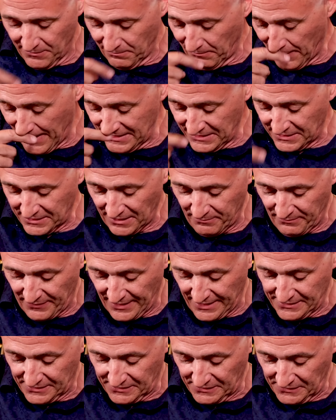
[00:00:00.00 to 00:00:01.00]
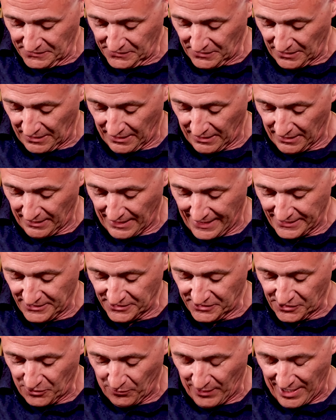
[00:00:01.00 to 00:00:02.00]
My sub basses, I
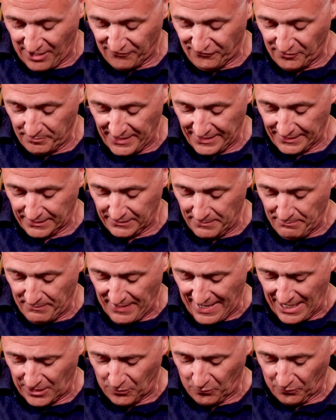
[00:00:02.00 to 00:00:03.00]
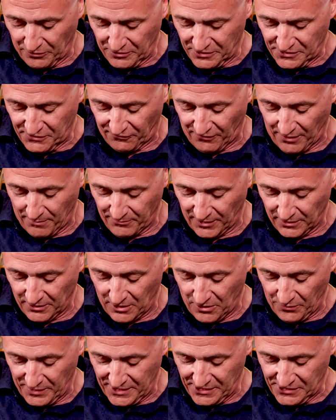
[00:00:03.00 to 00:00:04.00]
just go alphabetically backwards from the
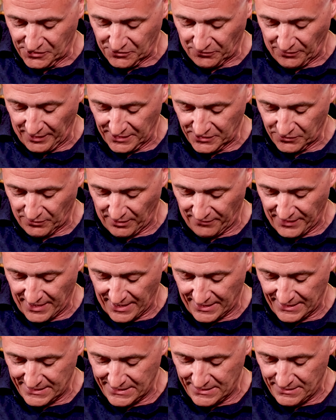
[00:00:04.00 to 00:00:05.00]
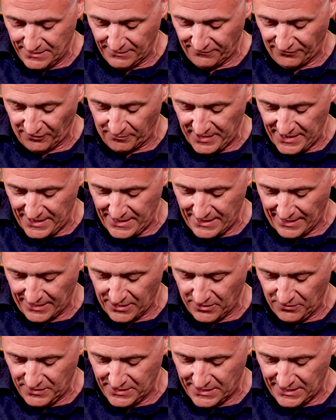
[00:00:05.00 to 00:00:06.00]
low E string. So I've got from E, I
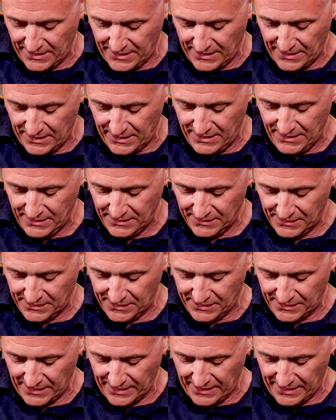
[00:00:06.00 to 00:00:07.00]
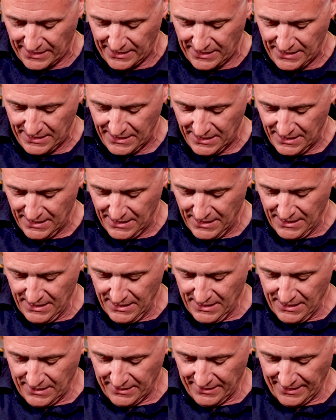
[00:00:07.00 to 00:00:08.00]
go D, C.
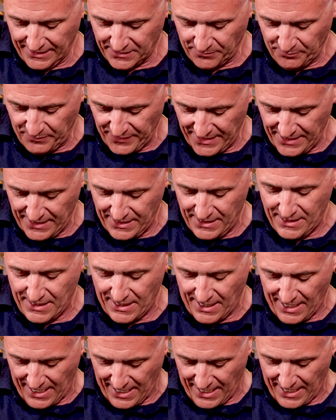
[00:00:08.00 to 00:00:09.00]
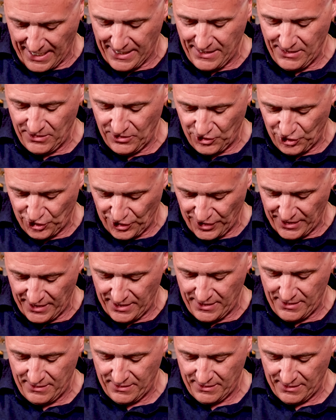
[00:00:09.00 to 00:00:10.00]
That's a B, A,
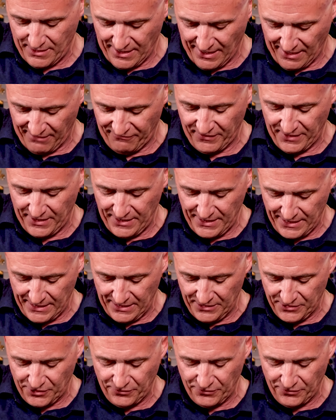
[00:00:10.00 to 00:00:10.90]
G, F, and E.